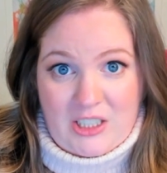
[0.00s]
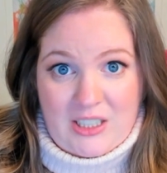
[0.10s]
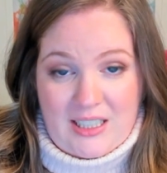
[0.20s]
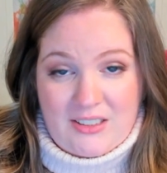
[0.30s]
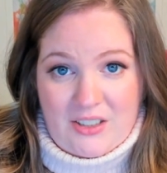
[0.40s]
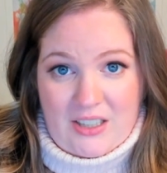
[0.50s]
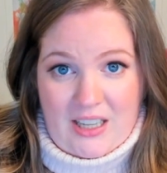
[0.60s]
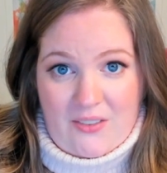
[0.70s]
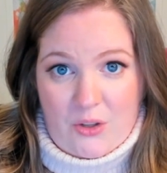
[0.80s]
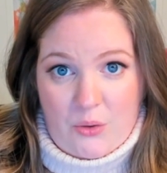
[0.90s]
And that's going to
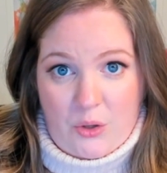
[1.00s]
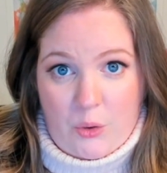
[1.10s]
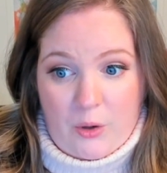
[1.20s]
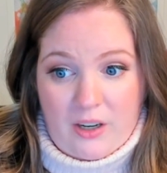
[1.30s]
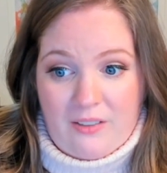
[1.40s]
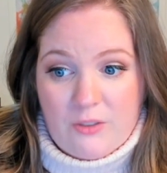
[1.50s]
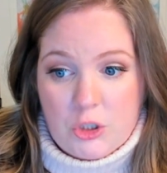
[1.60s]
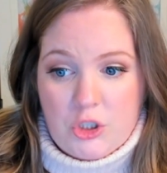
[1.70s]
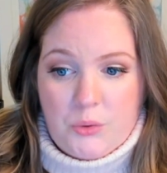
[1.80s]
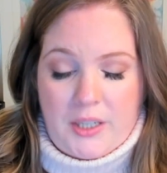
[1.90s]
give you your
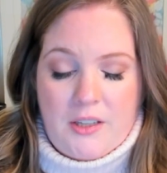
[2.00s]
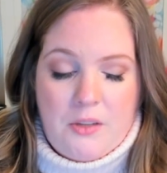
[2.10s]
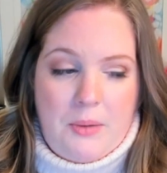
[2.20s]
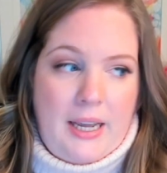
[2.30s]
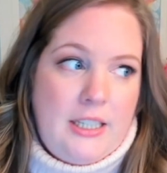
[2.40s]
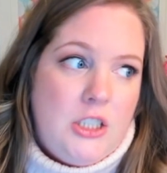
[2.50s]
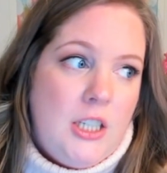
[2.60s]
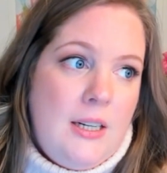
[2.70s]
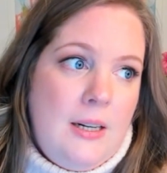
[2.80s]
conversion rate of the page.